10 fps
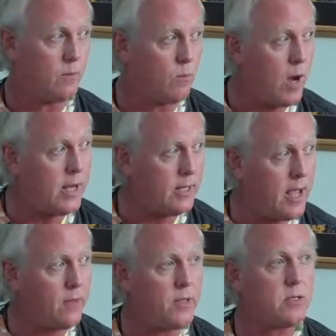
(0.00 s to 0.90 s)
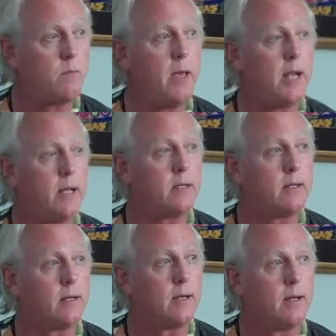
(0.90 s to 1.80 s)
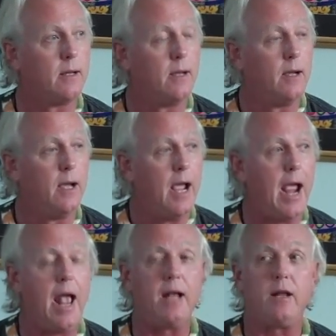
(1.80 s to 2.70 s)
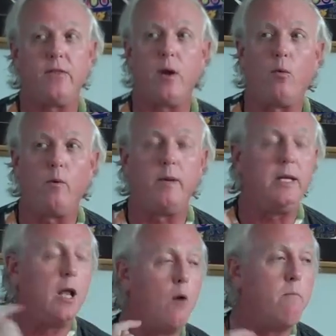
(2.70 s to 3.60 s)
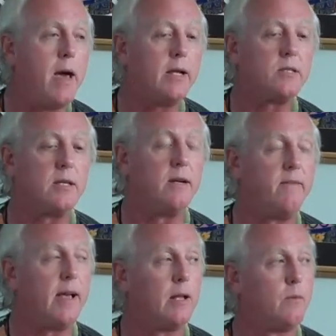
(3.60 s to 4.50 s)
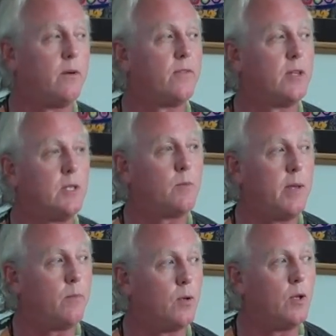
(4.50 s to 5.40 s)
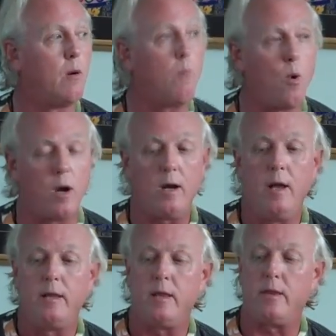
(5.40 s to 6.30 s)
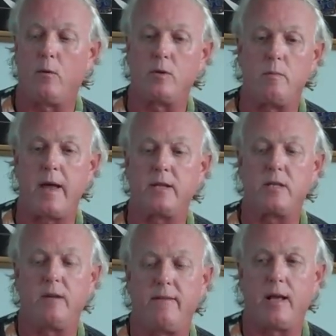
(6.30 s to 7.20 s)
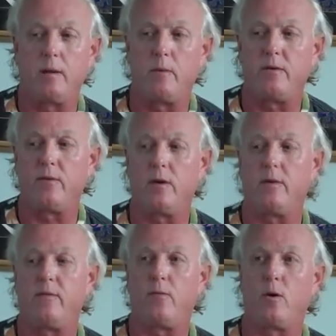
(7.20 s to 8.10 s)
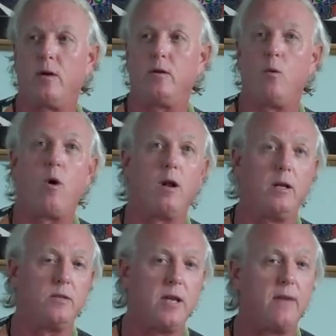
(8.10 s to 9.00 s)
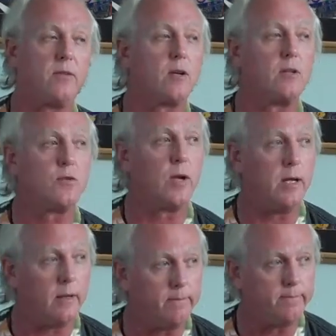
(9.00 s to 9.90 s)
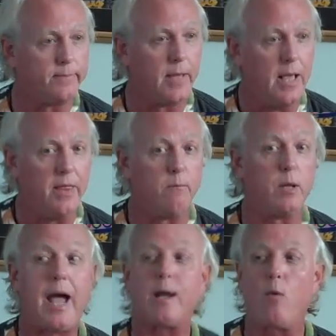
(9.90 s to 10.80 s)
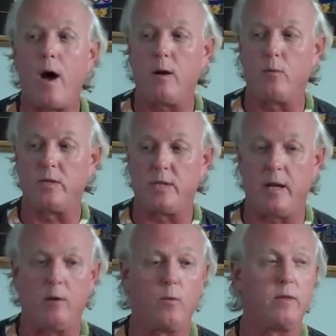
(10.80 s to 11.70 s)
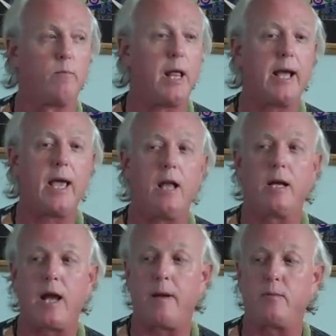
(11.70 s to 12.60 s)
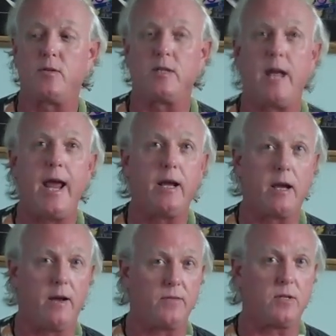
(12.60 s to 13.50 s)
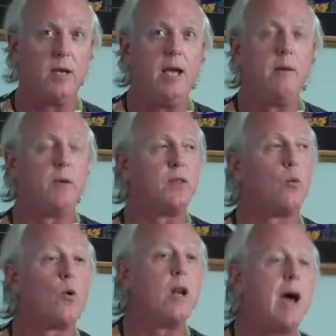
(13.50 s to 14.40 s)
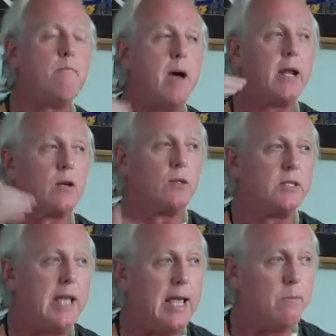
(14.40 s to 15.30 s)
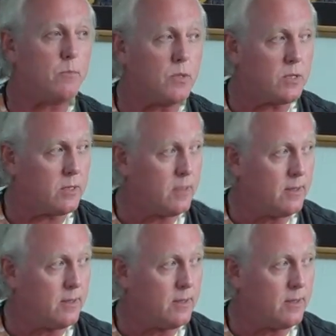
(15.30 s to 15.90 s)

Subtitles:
Right now, this minute. And there will be no medicine available for these people. No more than there was medicine available for New Orleans after Katrina. Blackwater was there with black helicopters and handcuffs, but there were not medical teams.